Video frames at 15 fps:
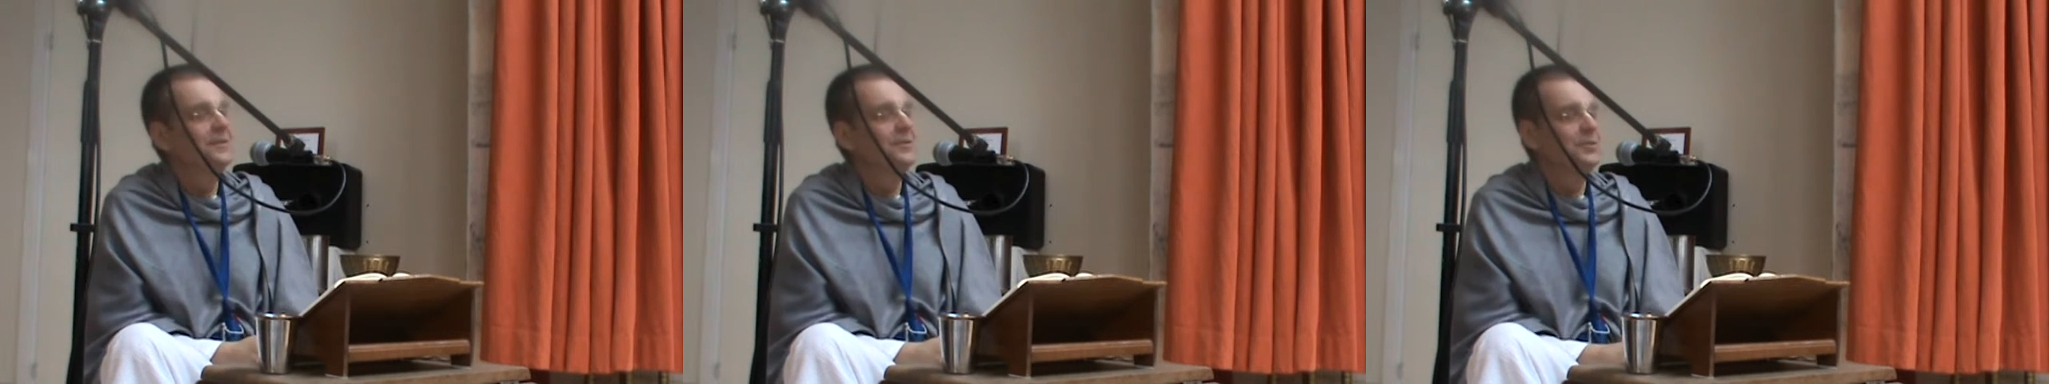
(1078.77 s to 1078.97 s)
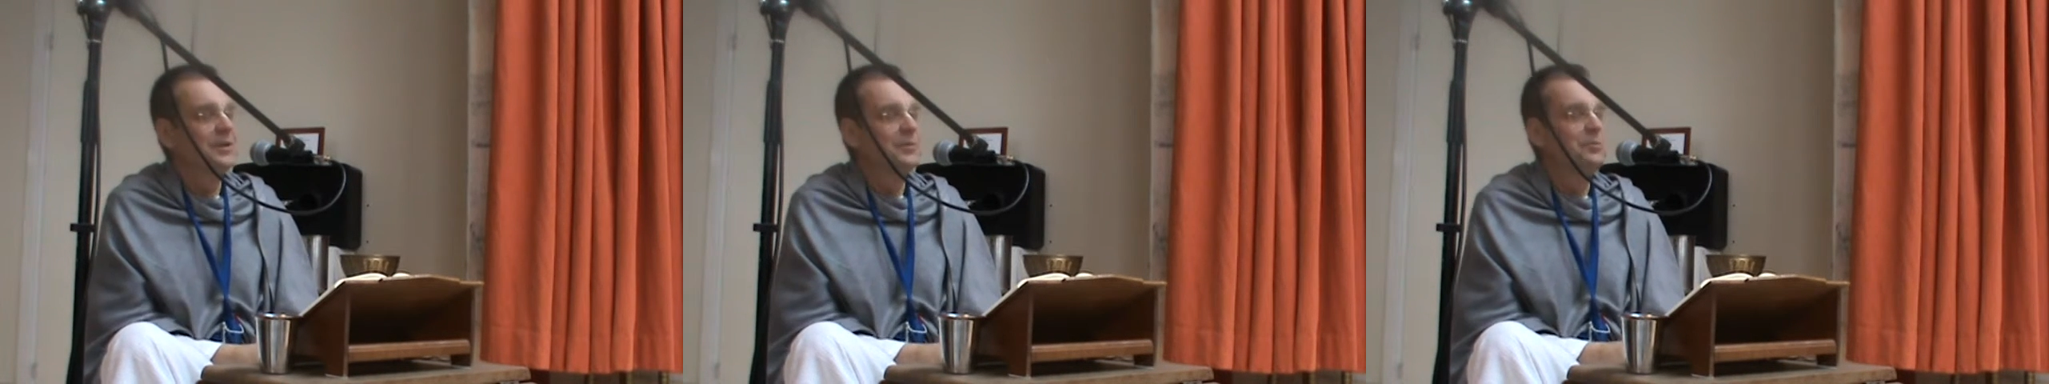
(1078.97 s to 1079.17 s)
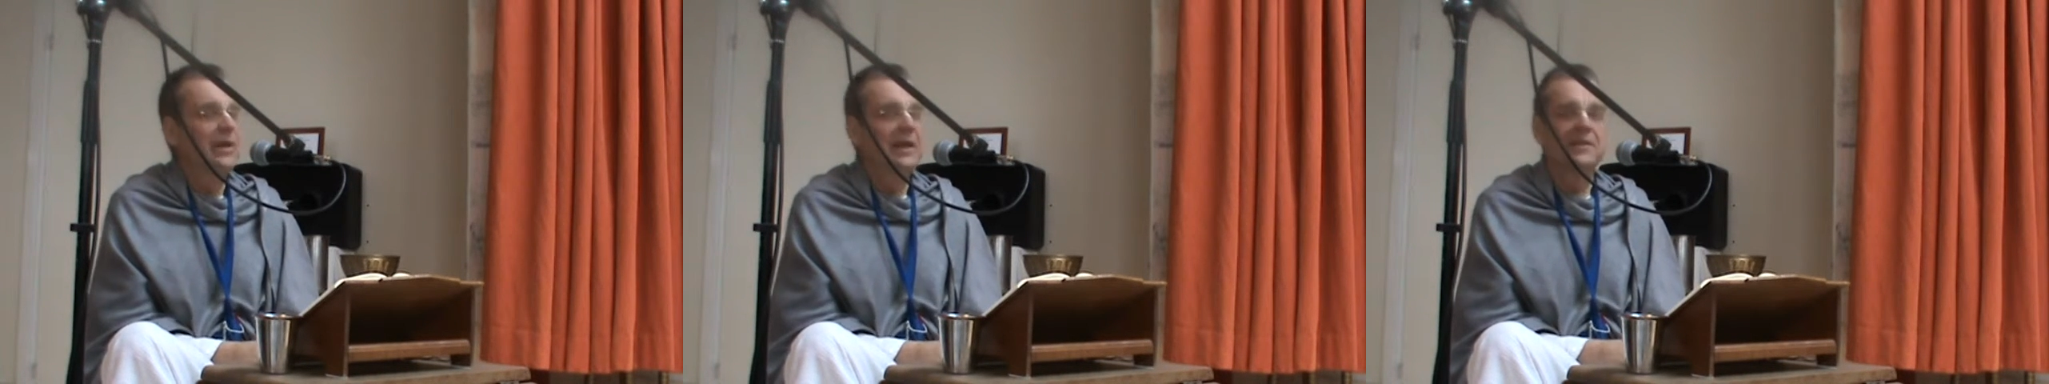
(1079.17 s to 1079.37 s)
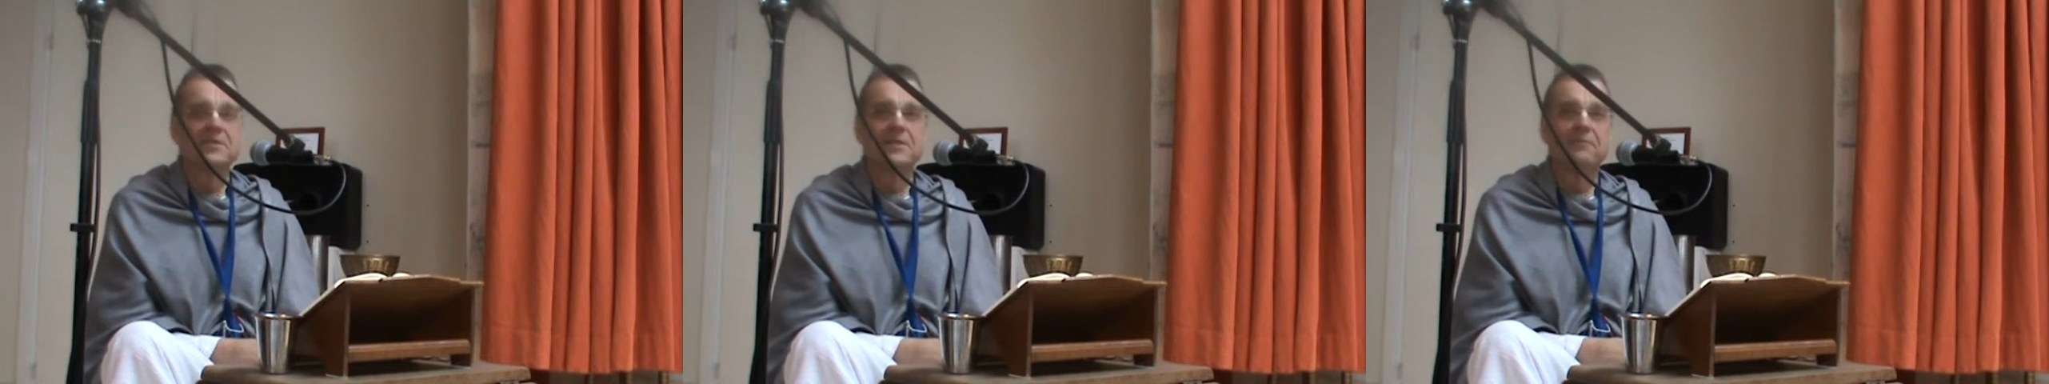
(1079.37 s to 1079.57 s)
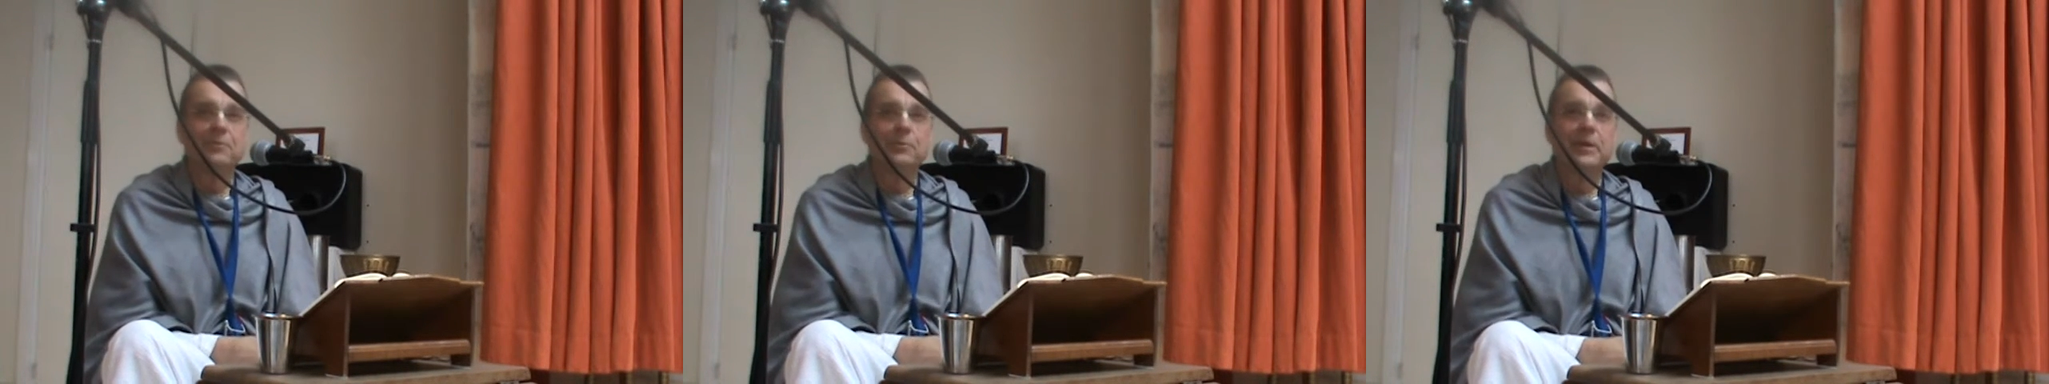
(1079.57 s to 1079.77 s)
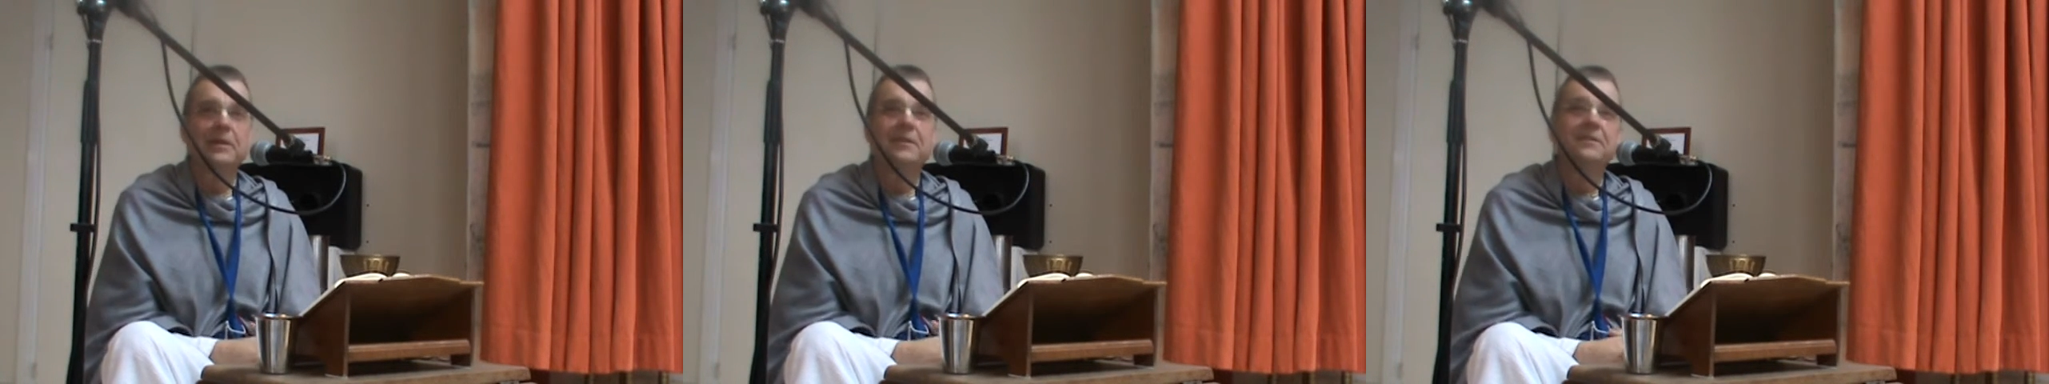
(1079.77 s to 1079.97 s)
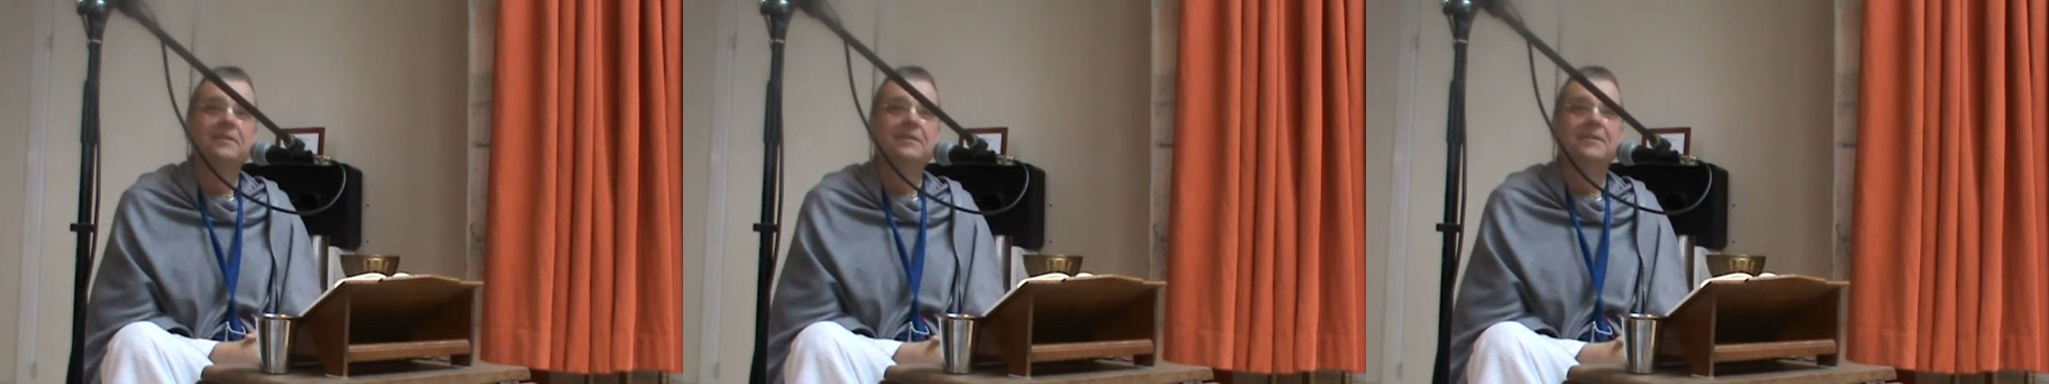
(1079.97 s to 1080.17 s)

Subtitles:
You get pains everywhere.